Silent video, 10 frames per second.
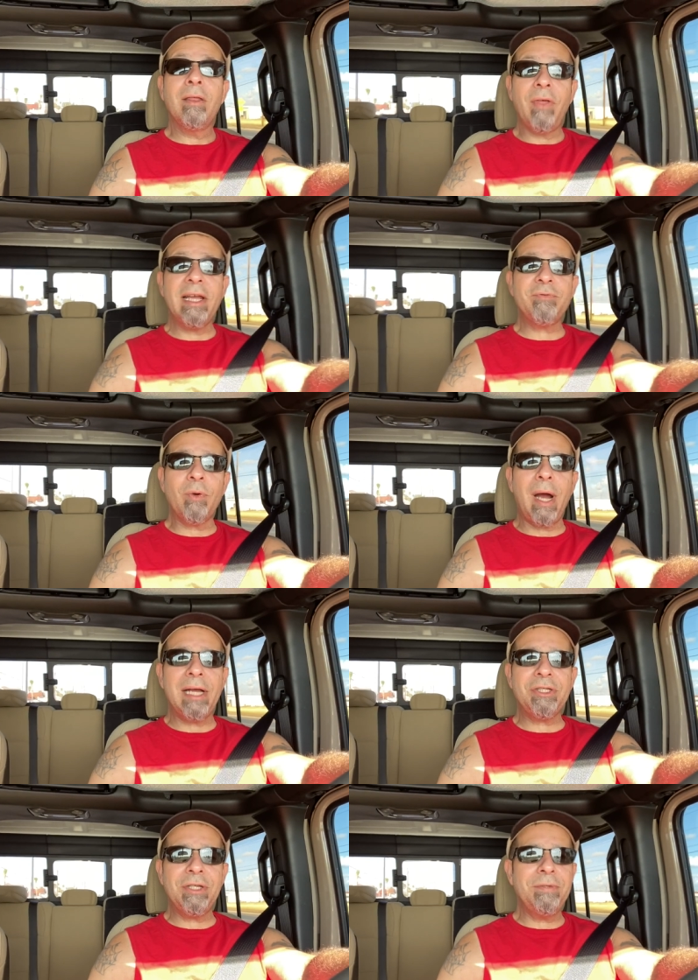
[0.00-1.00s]
Thanks for
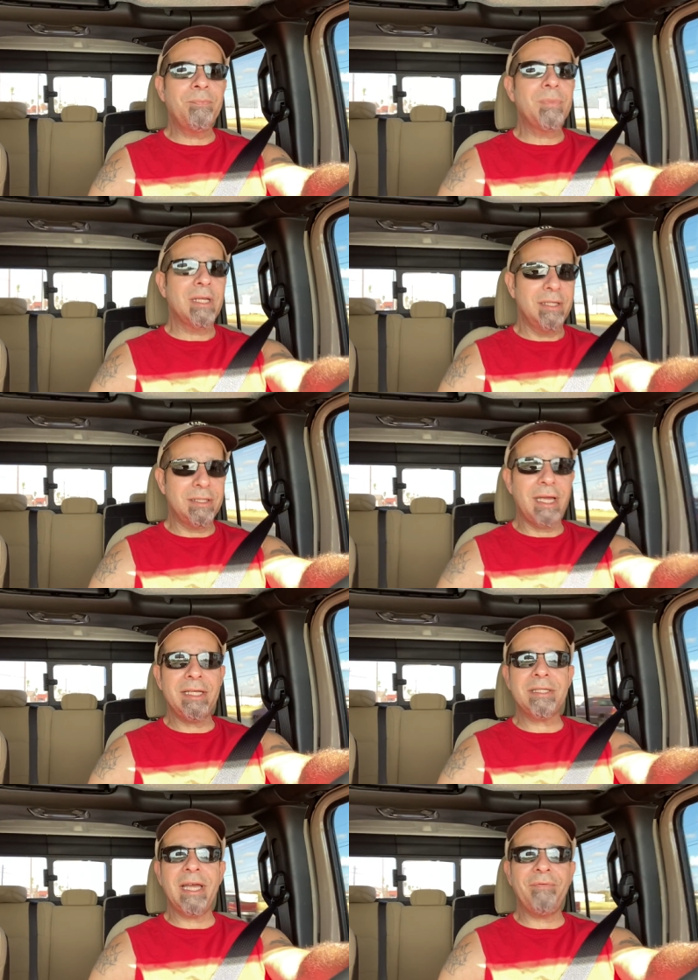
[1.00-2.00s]
watching. Stay
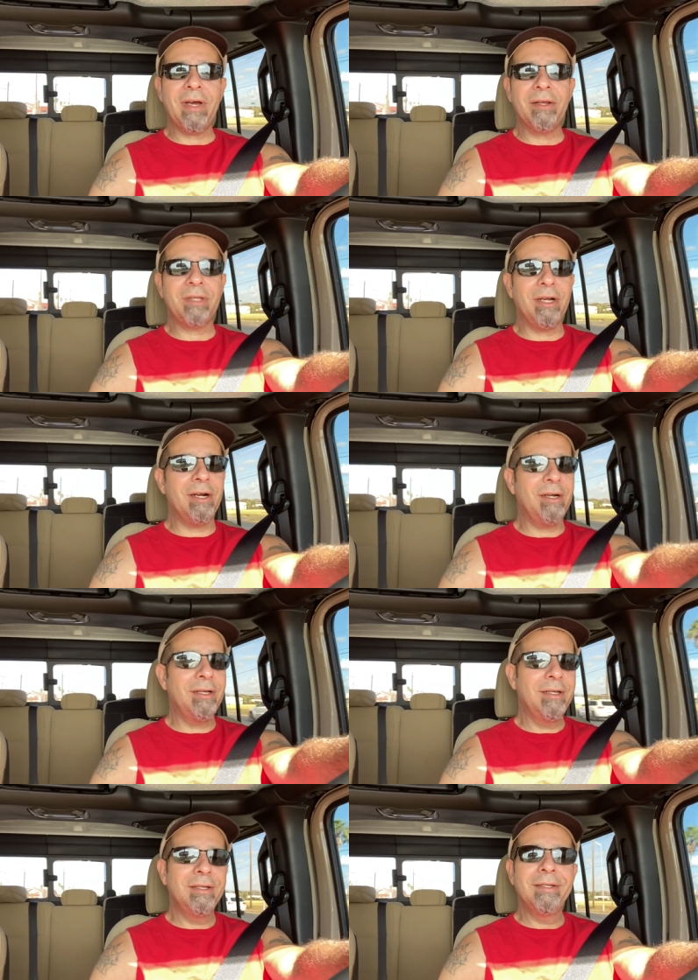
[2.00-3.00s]
safe out there.
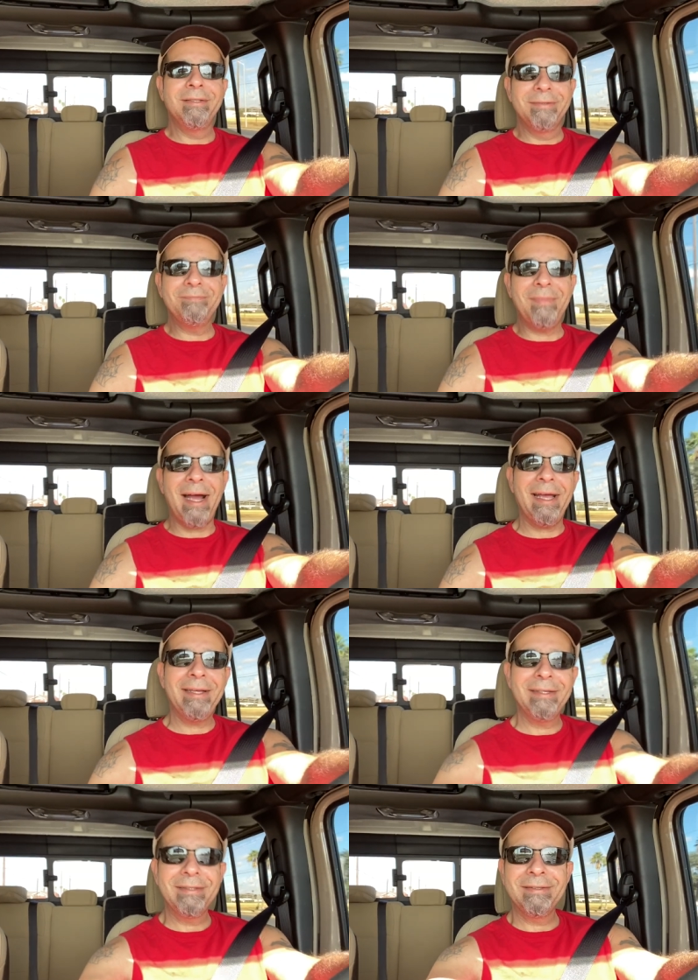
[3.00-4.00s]

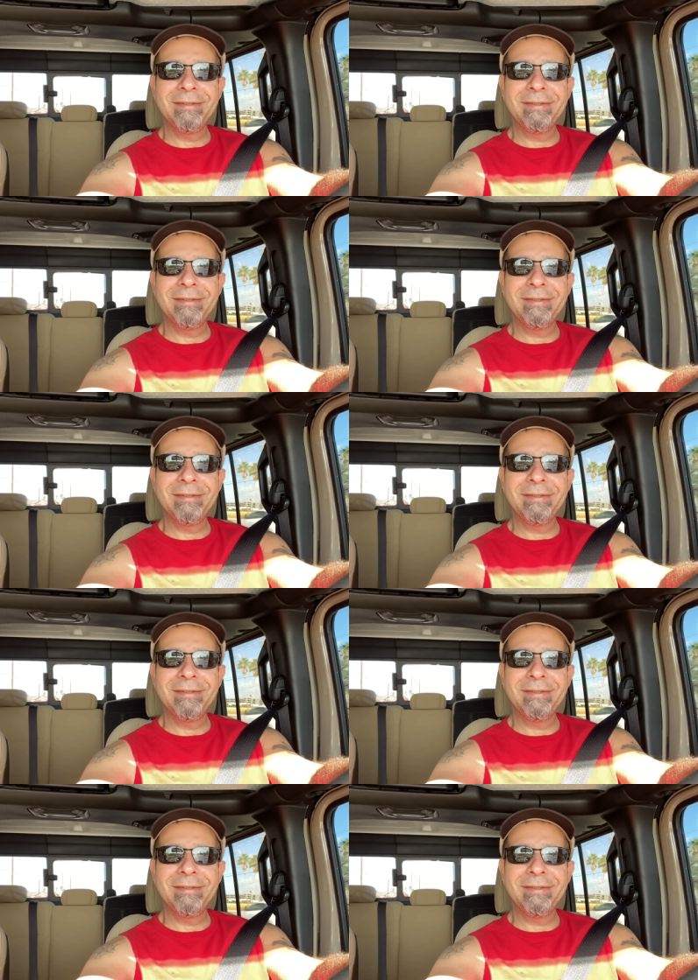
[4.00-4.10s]
Bye.